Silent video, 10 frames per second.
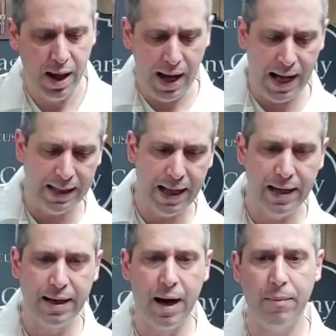I
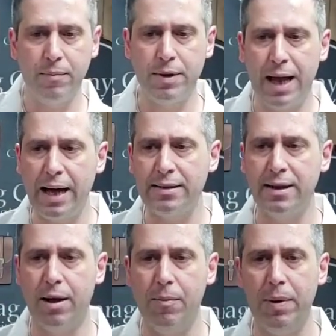like locks
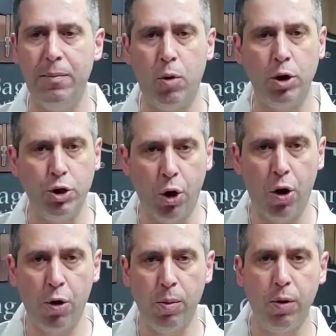that are a bit more
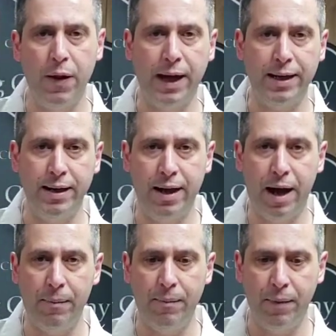durable, that
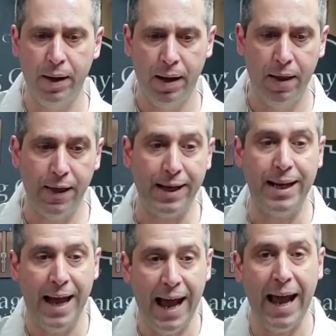
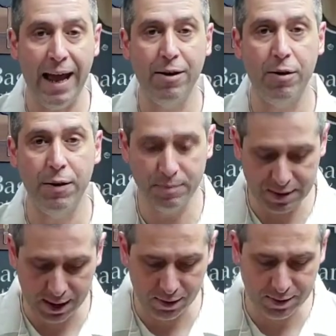can handle
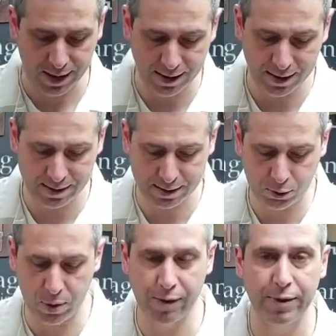themselves, like this
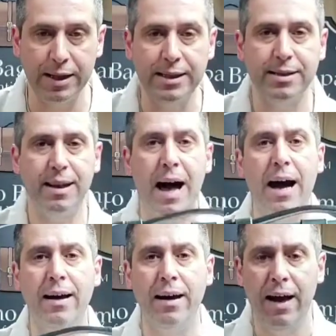quick release
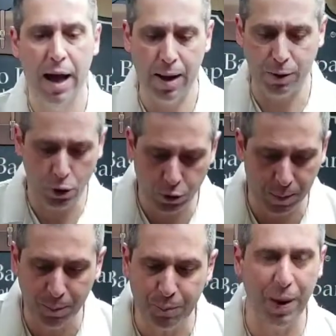lock. You
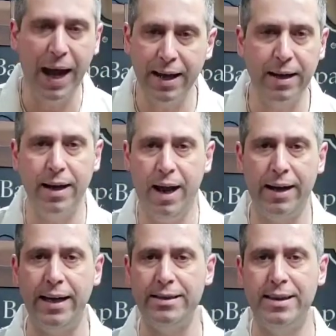can bang it
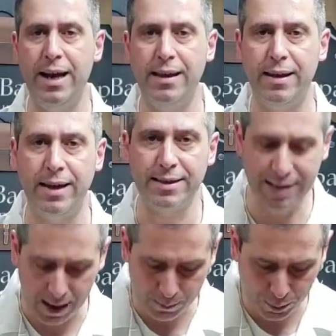against anything. It's
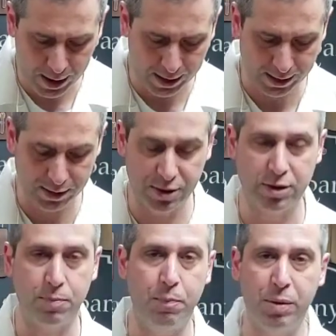not breaking. It's
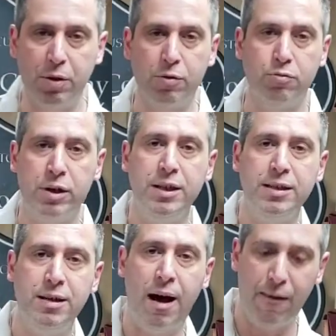just built really
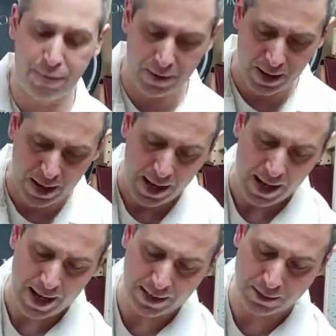tough,
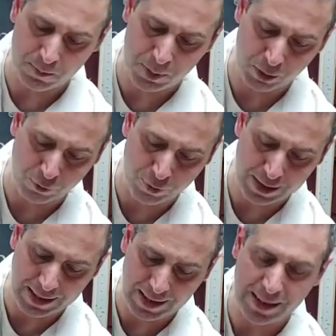and it's built
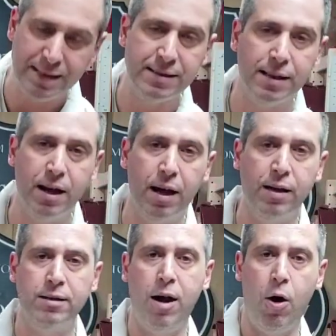really easy
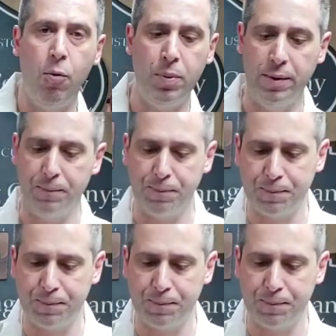to open.